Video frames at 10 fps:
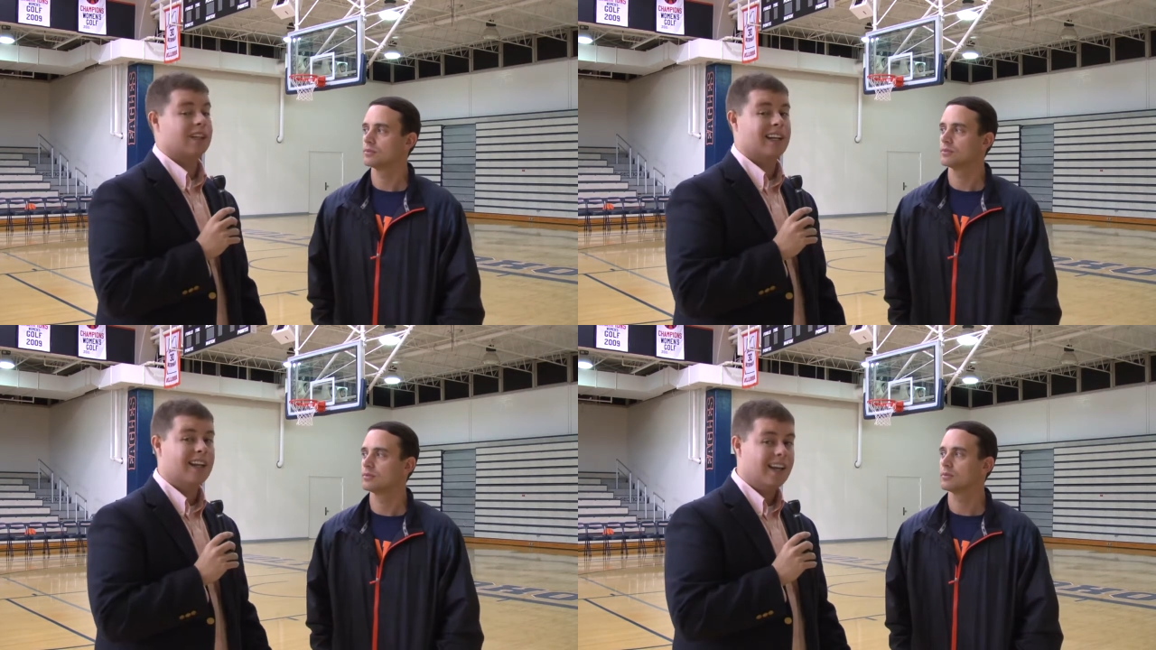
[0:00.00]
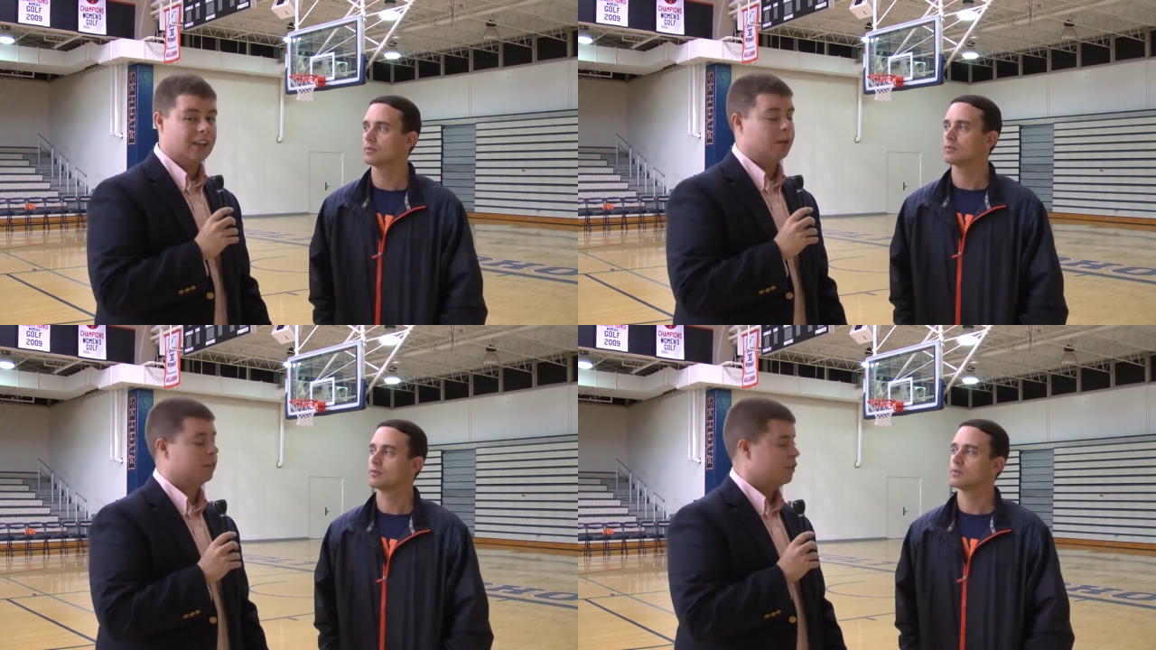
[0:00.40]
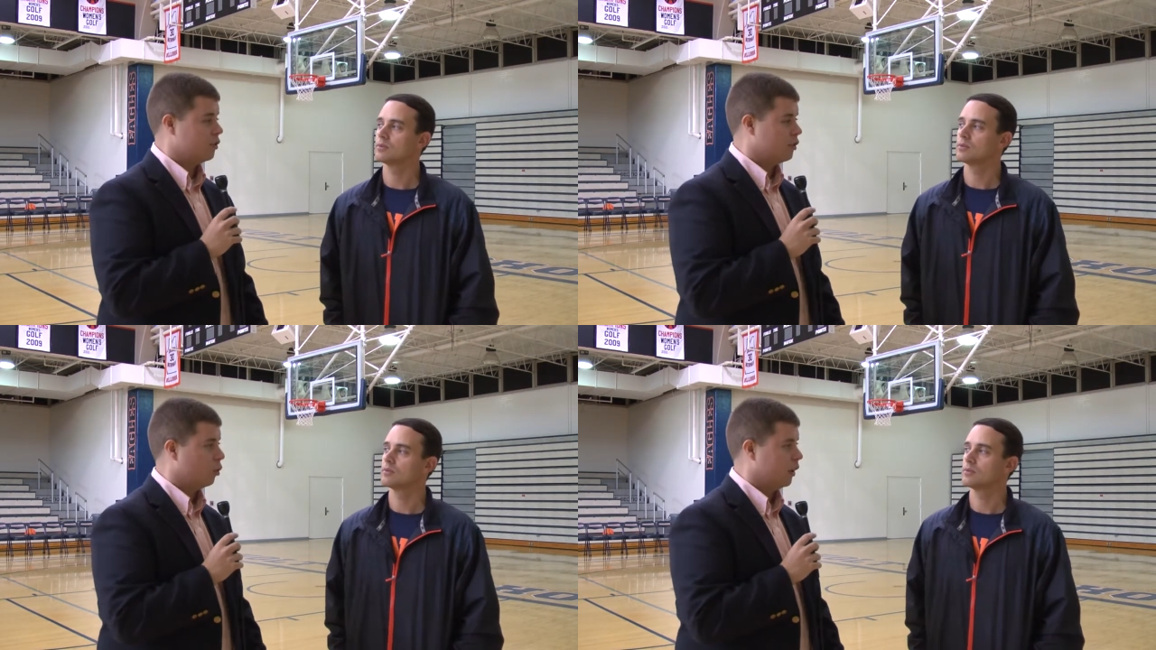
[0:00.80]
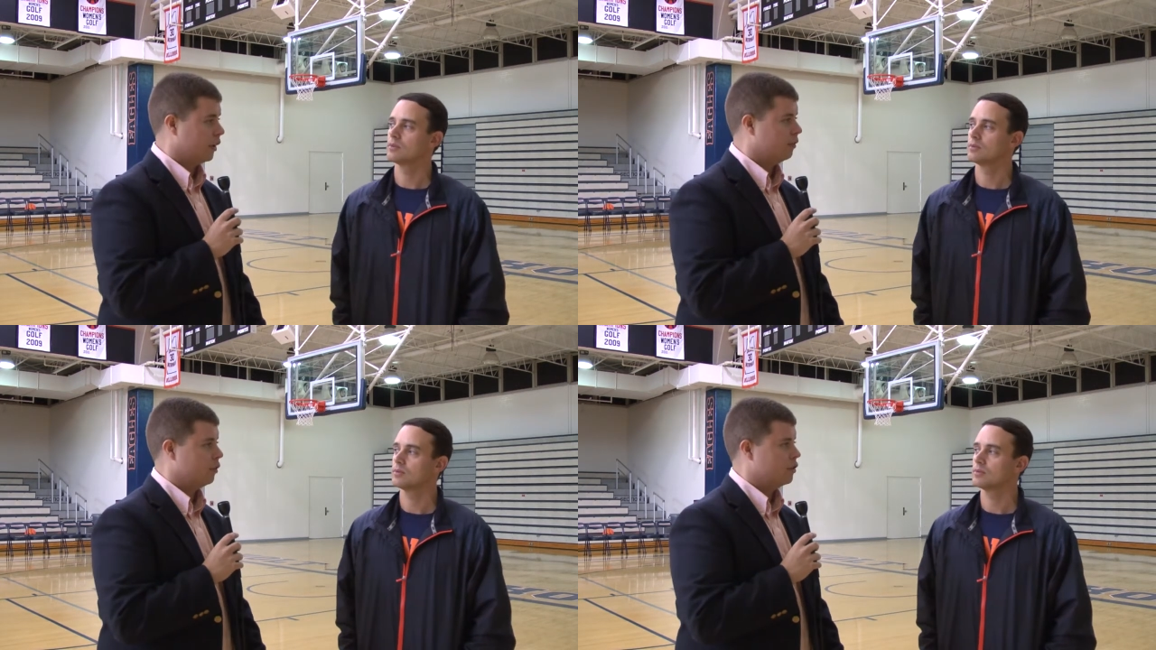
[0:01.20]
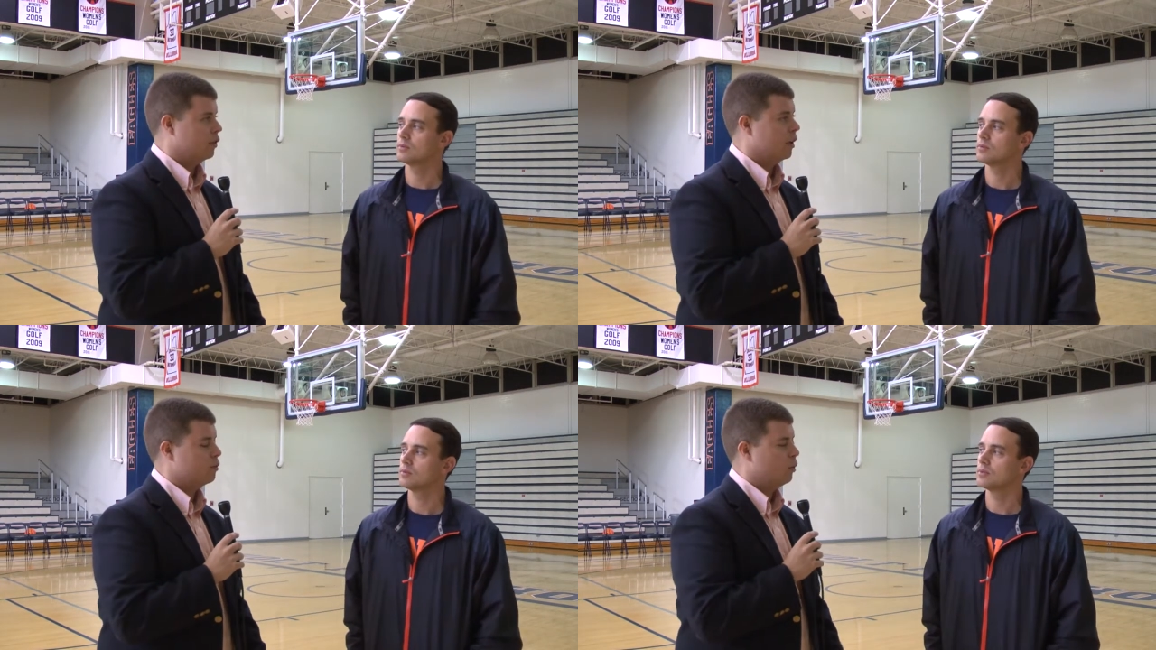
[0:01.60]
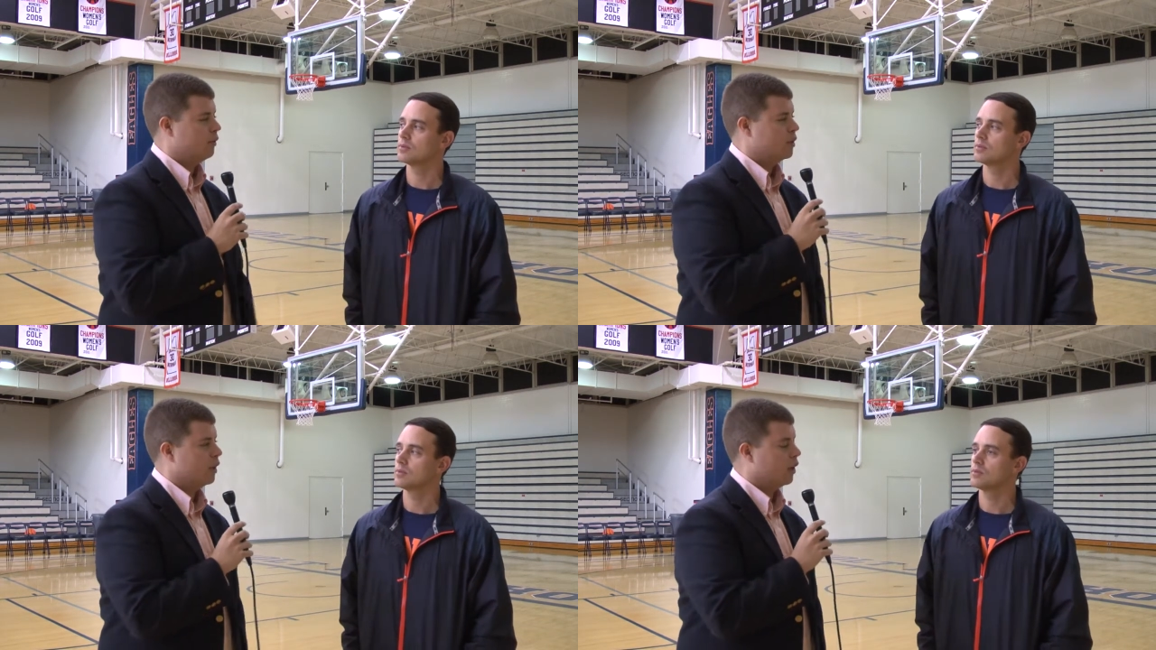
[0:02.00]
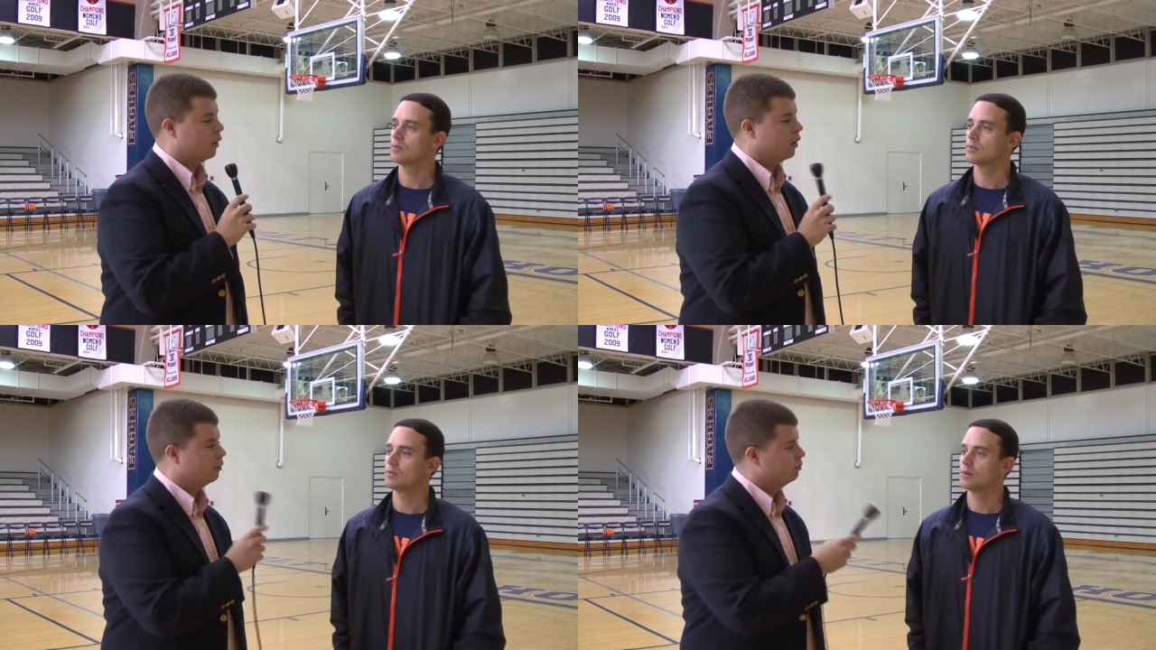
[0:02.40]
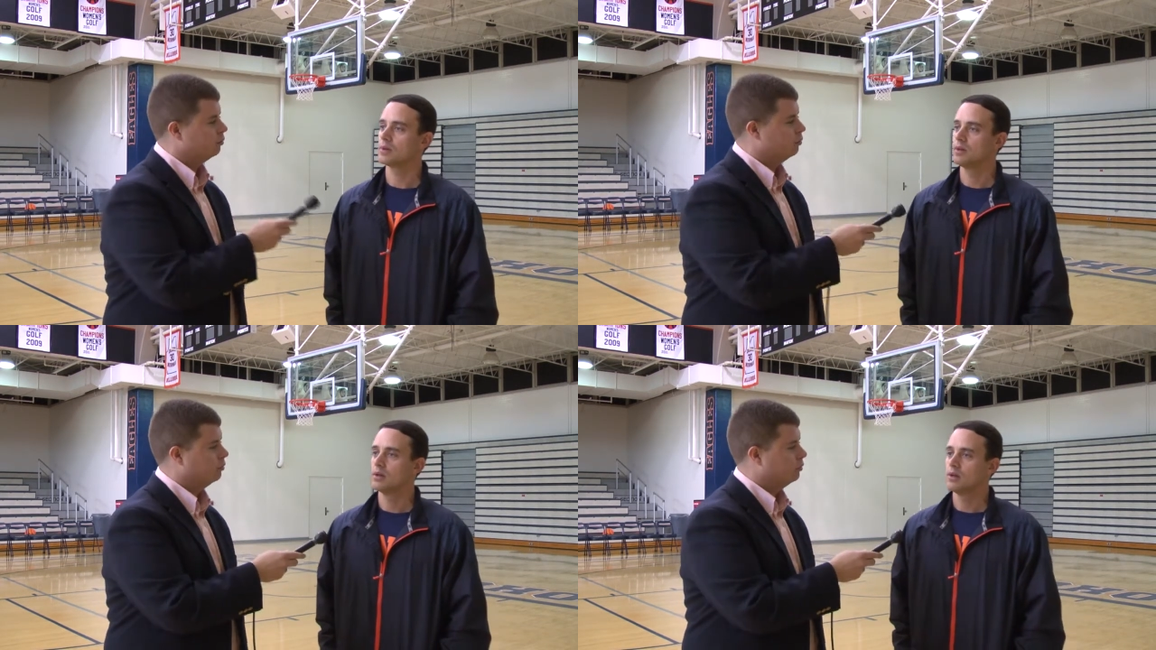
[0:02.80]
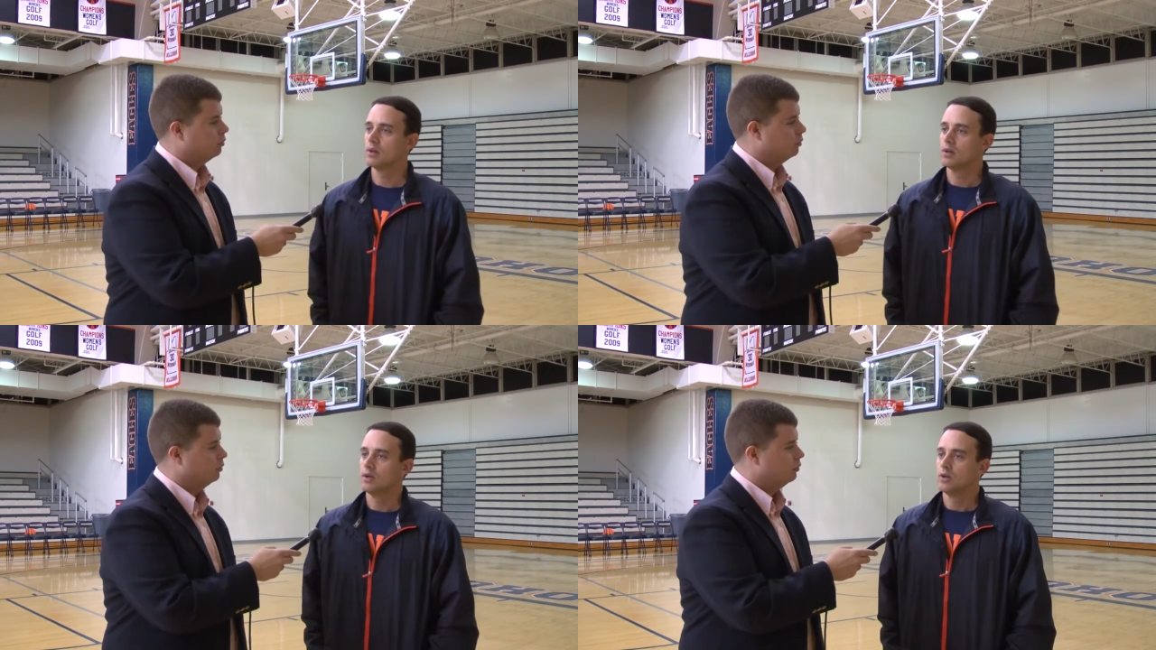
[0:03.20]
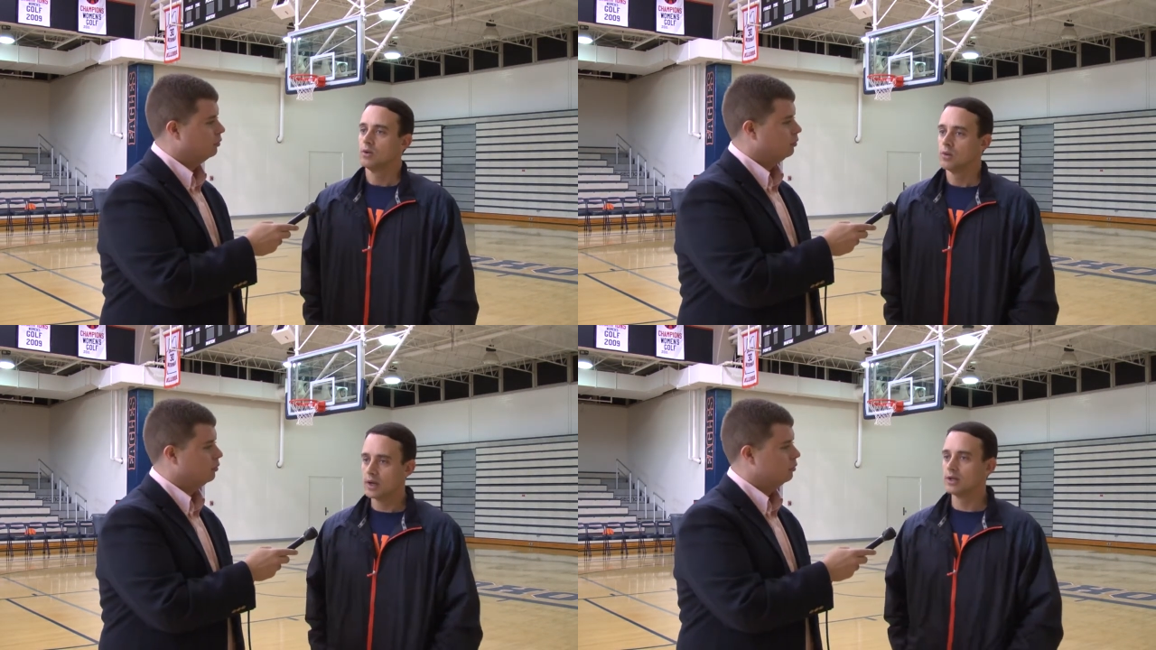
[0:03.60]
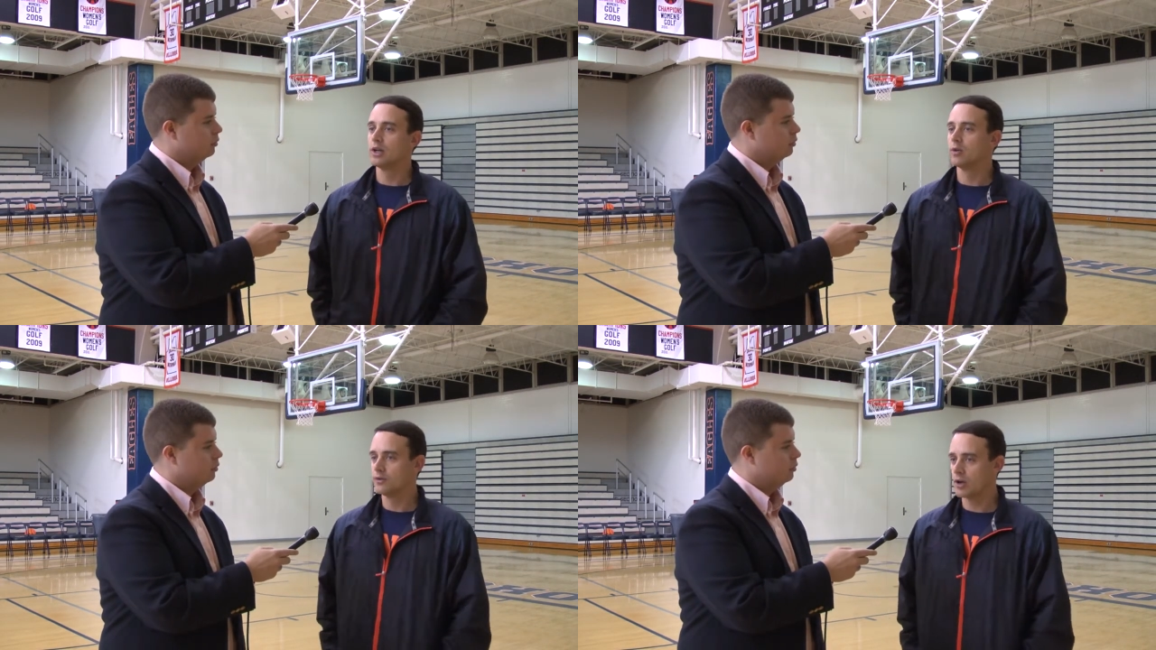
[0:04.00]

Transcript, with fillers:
Speaker 1: has had double-digit scoring in the first 2 games. What have you seen out of her?
Speaker 2: Well, you know, we've